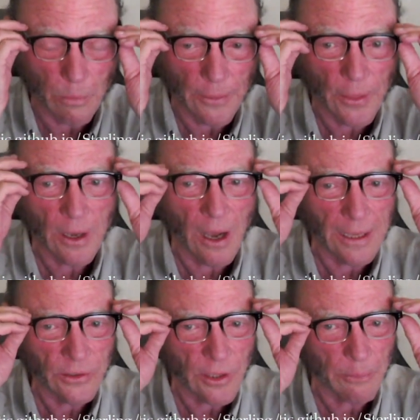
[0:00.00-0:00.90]
but the
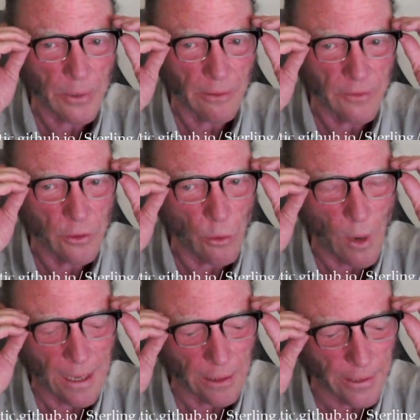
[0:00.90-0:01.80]
concept of
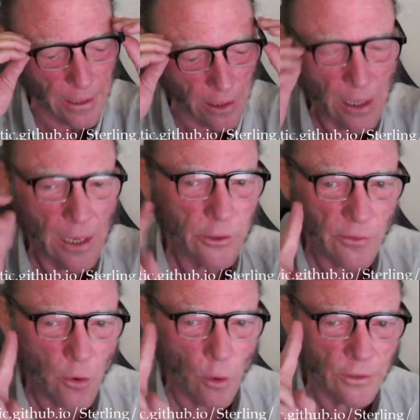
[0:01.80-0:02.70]
duality is
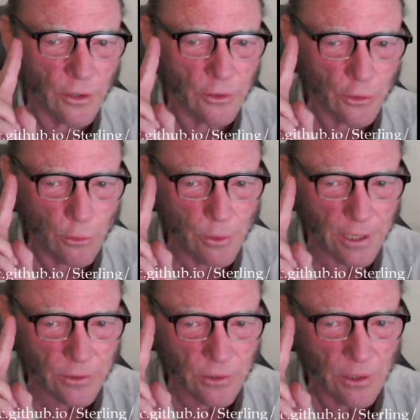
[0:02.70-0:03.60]
of course a
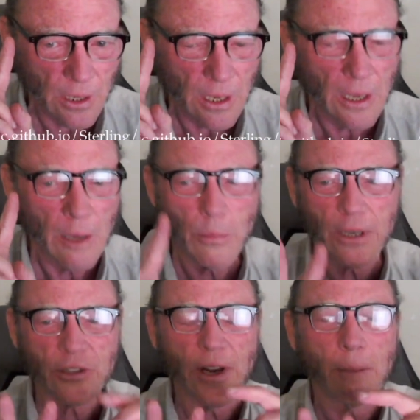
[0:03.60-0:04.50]
two-ness, but
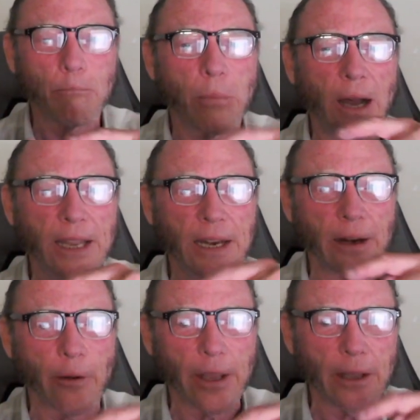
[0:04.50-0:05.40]
it's not binary.